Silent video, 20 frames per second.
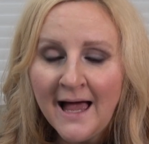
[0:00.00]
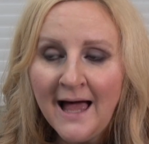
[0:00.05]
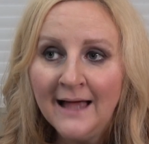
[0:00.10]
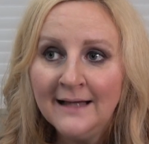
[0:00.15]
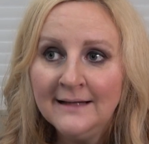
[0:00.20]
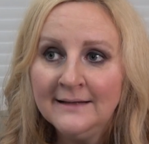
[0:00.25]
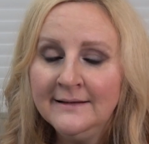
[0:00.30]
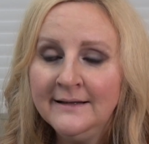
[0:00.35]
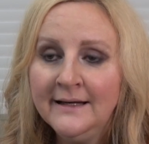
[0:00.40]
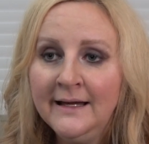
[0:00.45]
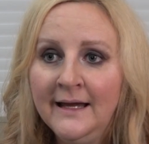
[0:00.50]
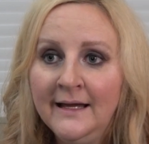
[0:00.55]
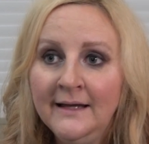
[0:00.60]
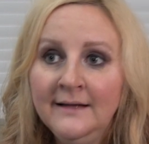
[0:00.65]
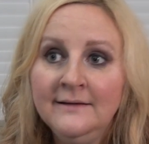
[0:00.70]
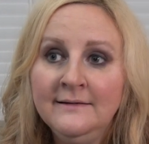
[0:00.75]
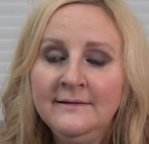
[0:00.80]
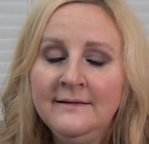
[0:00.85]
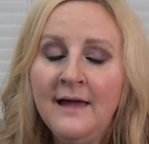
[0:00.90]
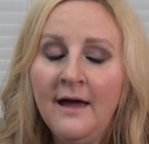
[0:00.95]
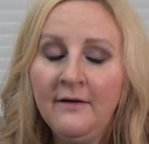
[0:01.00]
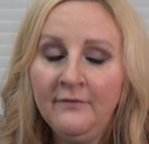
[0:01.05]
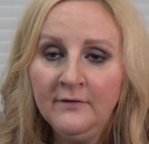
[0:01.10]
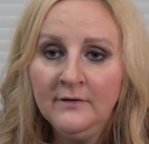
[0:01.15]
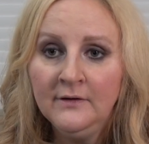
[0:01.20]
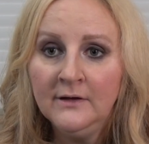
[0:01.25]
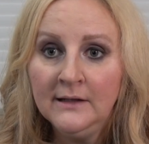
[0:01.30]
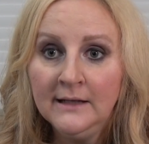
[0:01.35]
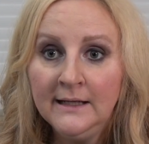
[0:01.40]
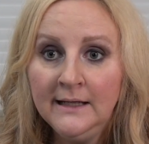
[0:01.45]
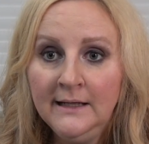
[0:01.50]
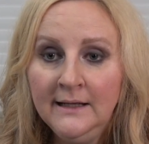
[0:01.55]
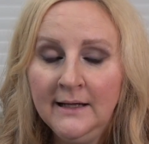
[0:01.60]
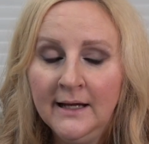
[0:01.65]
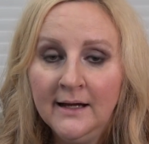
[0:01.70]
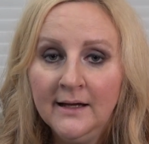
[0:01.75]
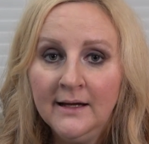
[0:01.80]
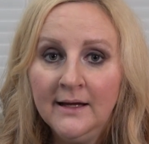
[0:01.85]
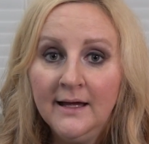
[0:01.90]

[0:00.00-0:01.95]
and it definitely